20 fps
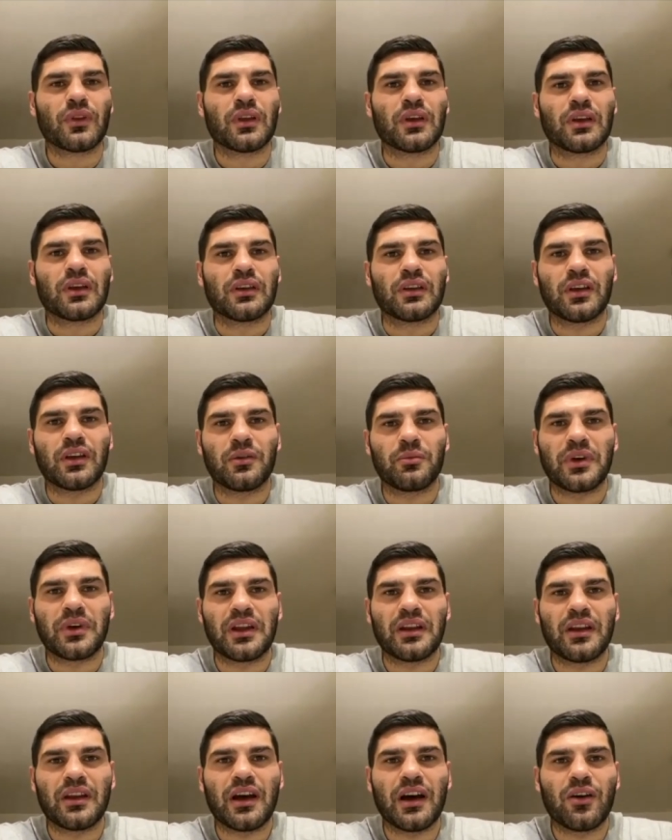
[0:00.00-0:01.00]
Yeah,
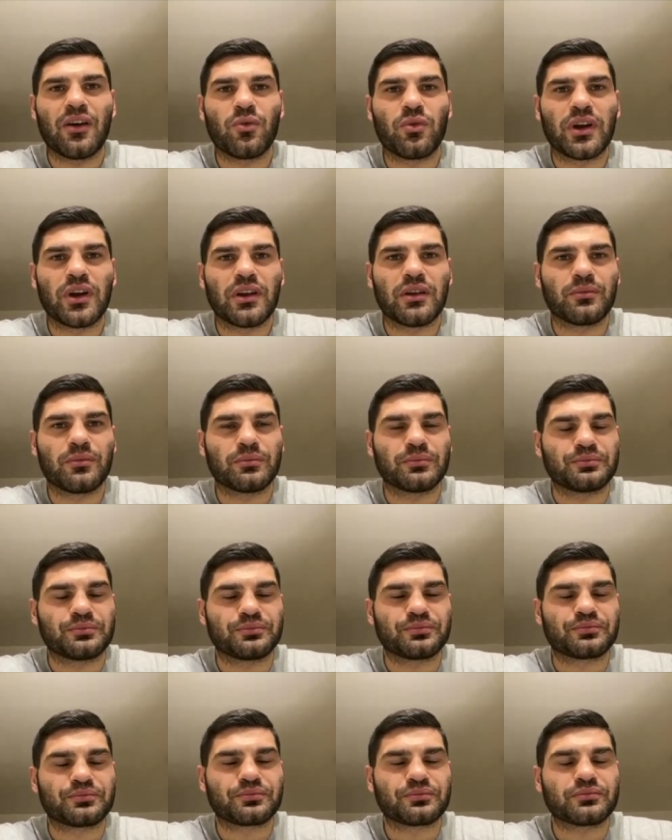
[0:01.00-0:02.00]
man, now when
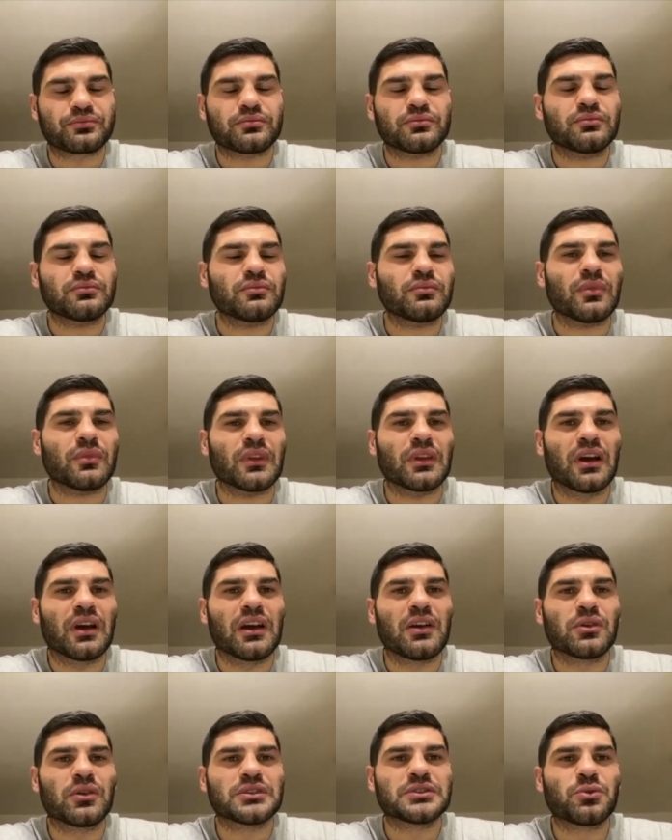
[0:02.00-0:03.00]
I
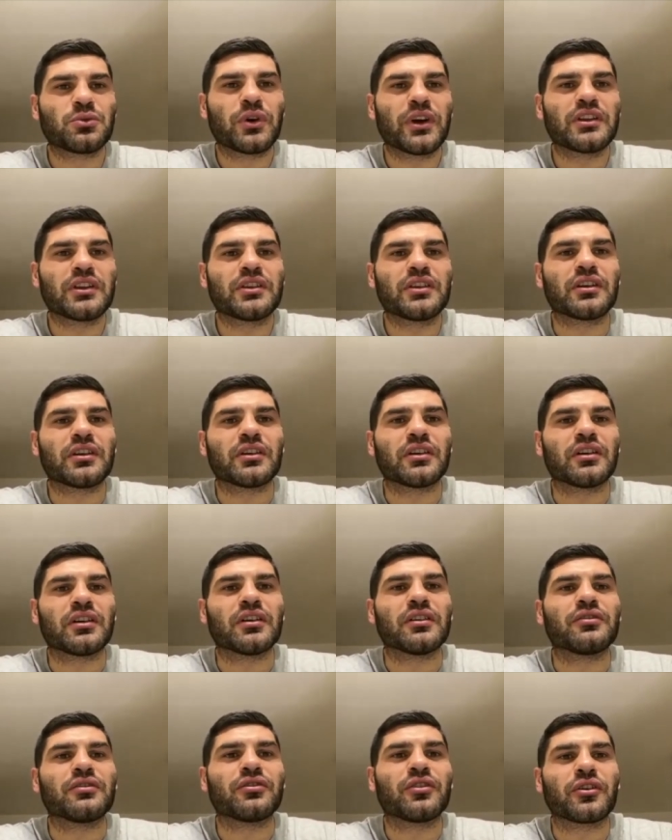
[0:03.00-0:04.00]
was waiting
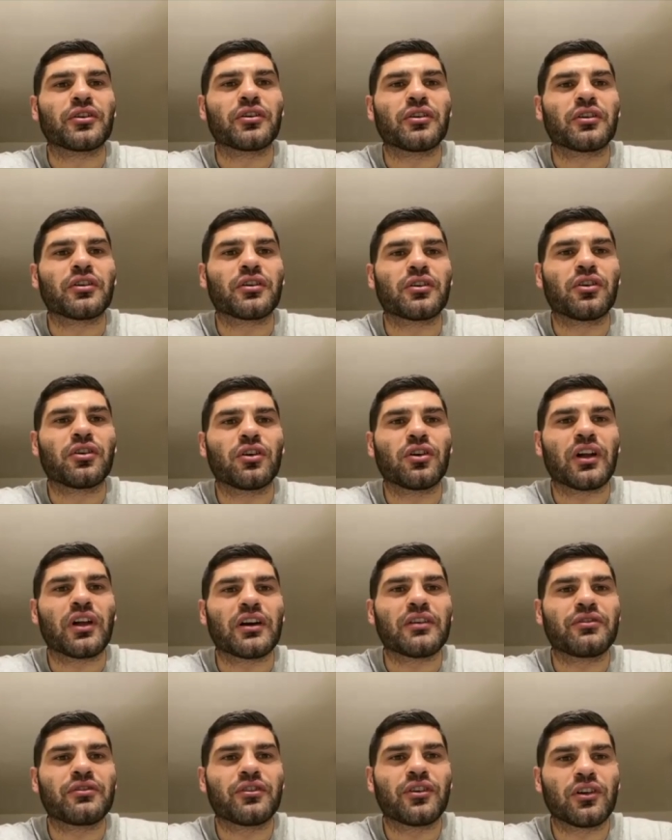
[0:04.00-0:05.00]
uh, for your call, I
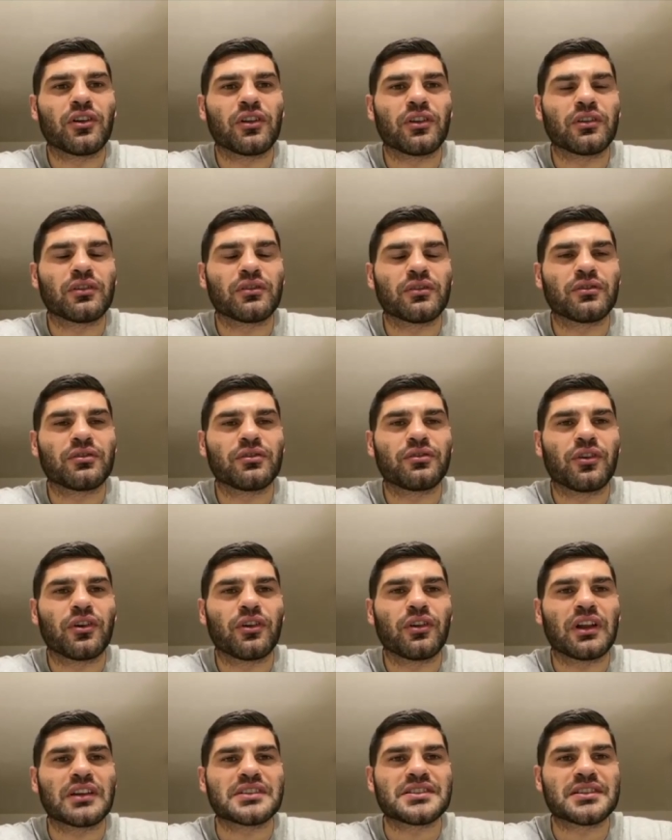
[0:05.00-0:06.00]
fall,
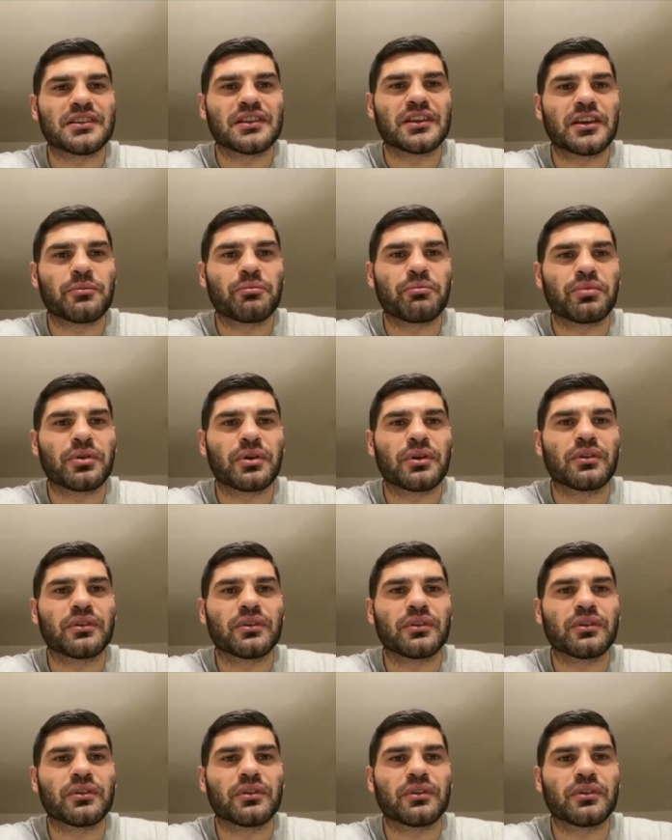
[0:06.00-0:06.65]
fall asleep.